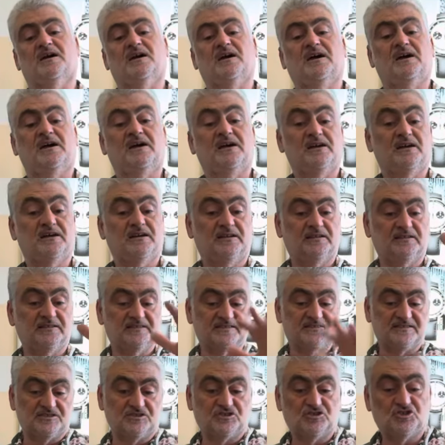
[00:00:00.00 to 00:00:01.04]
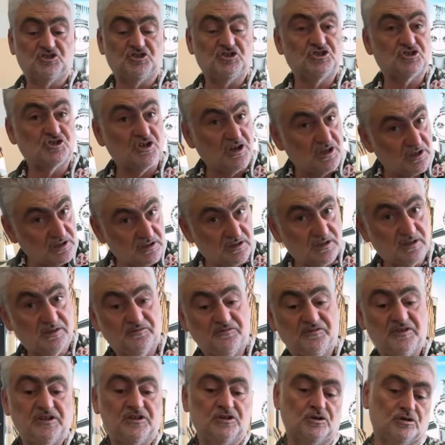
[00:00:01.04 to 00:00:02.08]
And this is a G-Shock
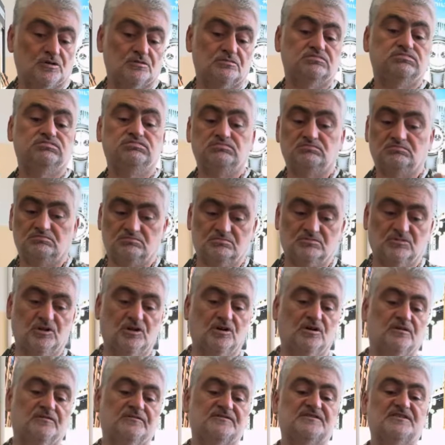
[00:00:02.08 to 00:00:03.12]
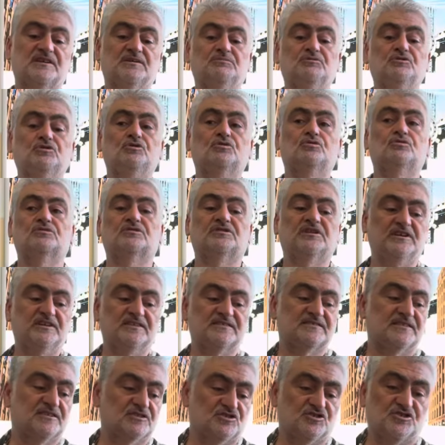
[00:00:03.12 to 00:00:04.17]
video of some new
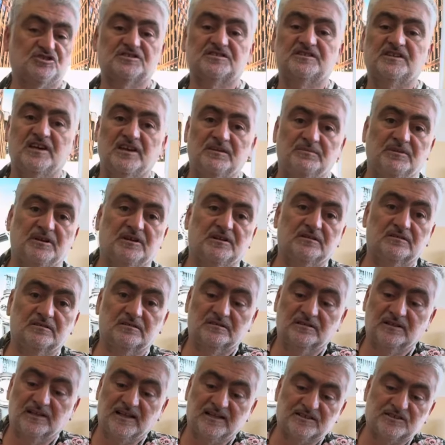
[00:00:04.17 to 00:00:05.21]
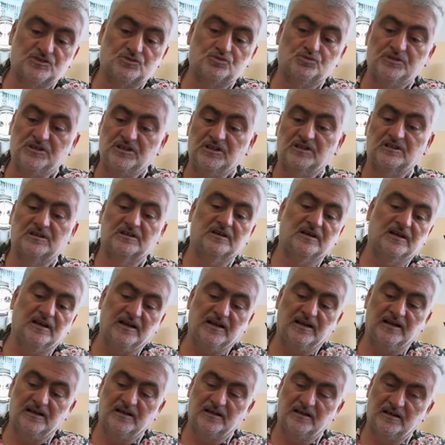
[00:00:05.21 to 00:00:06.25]
things that just came in last week,
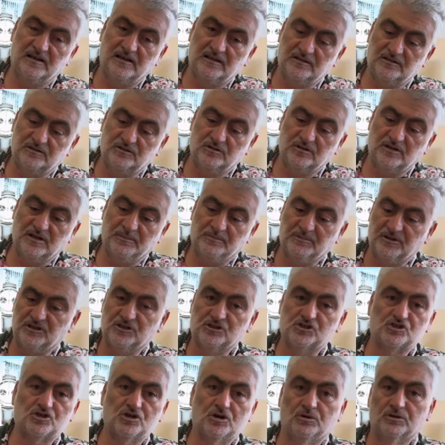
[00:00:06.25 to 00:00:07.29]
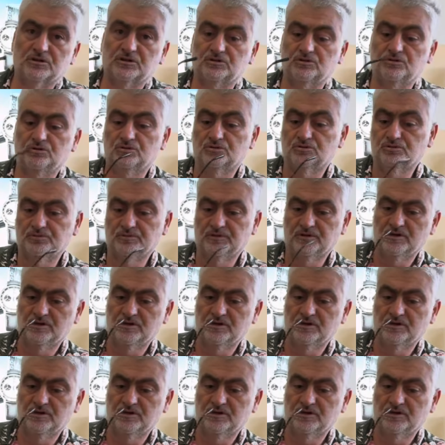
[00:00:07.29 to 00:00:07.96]
and I'm gonna show it to you.